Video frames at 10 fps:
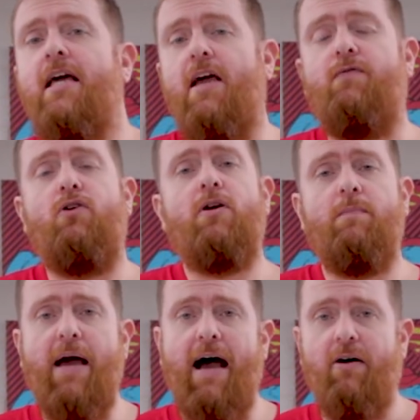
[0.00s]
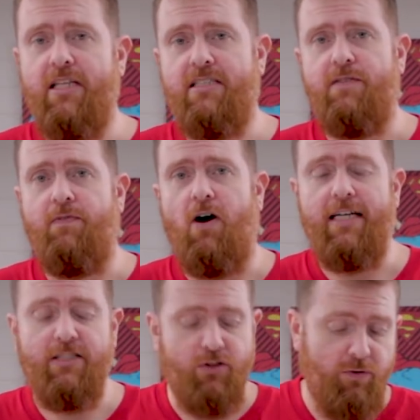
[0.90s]
if you can power this
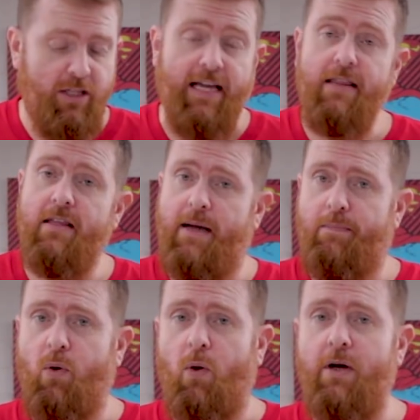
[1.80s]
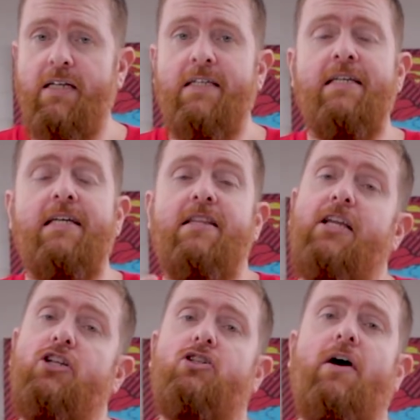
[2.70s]
device through the Ethernet port,
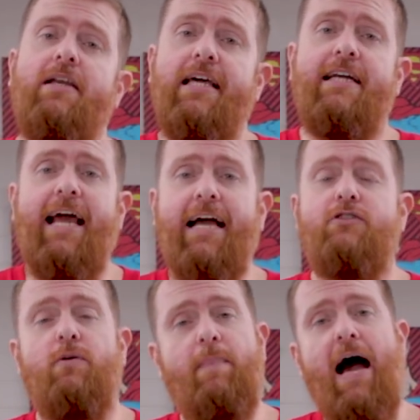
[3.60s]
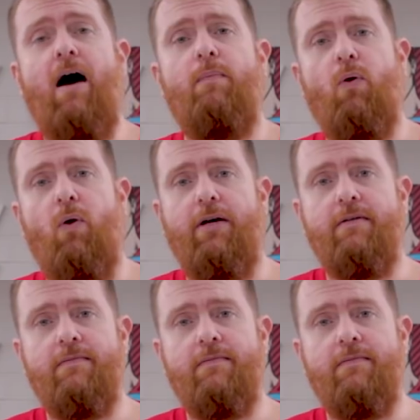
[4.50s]
then you don't need an extra power port,